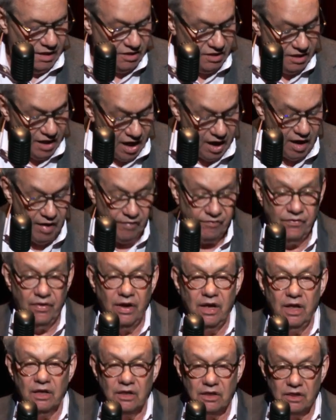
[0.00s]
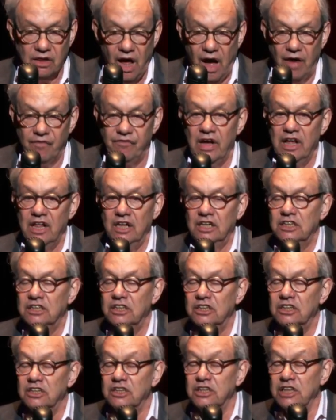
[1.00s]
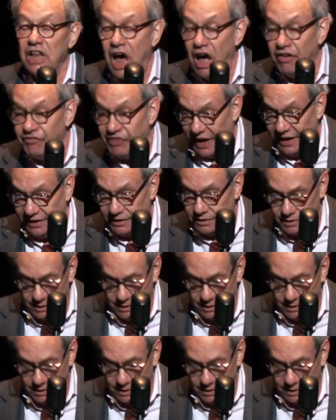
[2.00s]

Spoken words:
Love, love, love it!